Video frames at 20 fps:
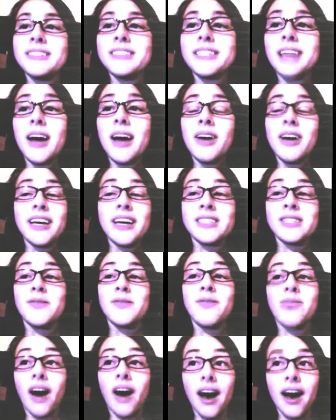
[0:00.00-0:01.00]
Sarah
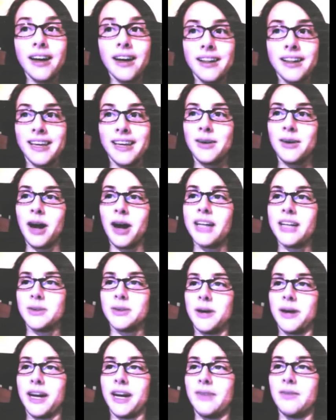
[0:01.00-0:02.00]
is finally
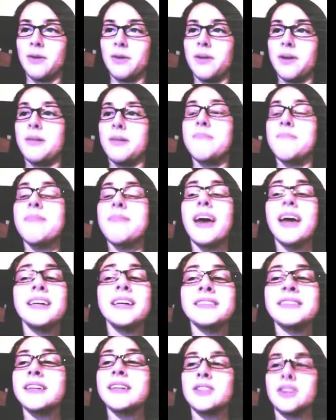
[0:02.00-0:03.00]
graduating from an
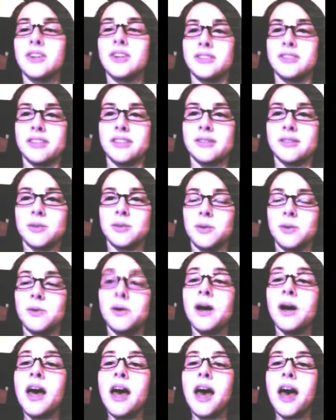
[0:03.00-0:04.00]
amazing nursing
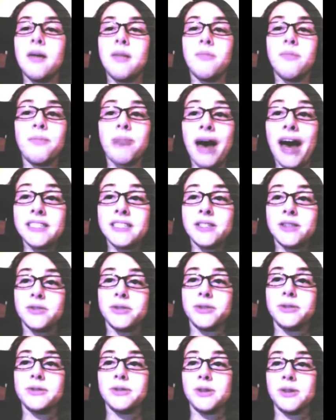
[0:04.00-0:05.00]
school in
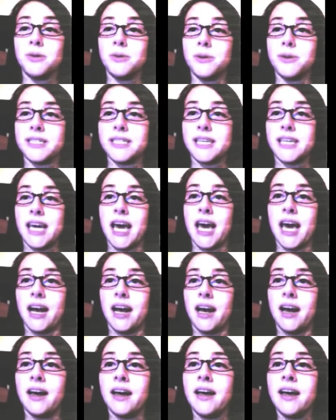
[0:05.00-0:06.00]
Baton Rouge,
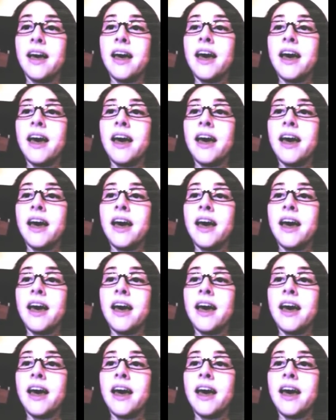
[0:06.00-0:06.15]
Louisiana.